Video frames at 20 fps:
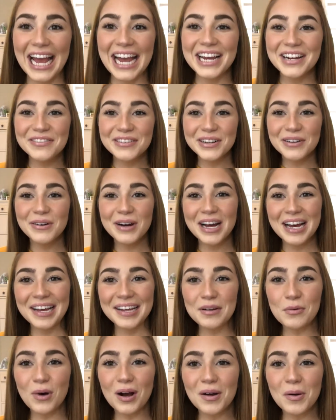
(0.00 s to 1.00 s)
Hey
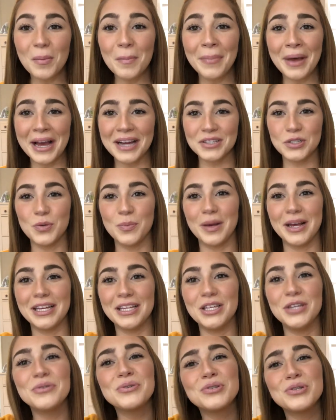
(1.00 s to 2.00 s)
everyone, welcome back to my
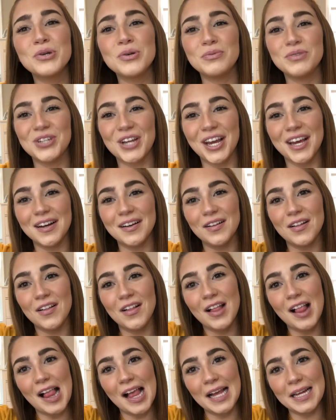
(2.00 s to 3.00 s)
YouTube
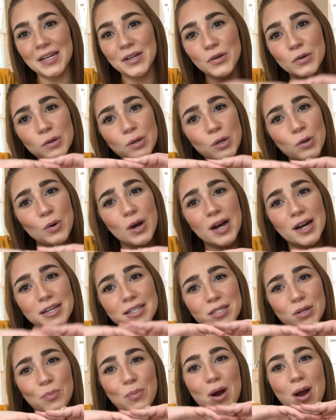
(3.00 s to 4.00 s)
channel. I know you
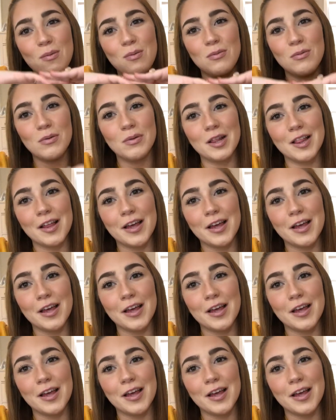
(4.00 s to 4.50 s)
guys are probably